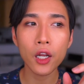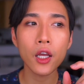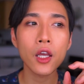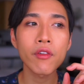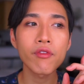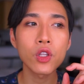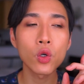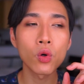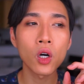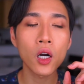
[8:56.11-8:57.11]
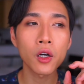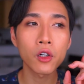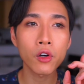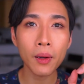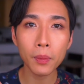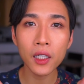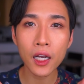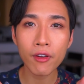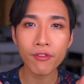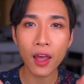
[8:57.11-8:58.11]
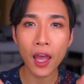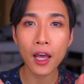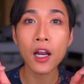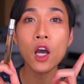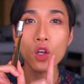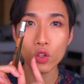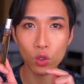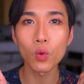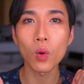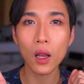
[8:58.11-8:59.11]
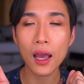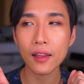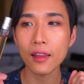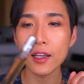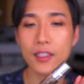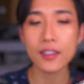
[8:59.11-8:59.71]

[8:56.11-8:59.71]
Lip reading: if you're a Replica fan, you will like this.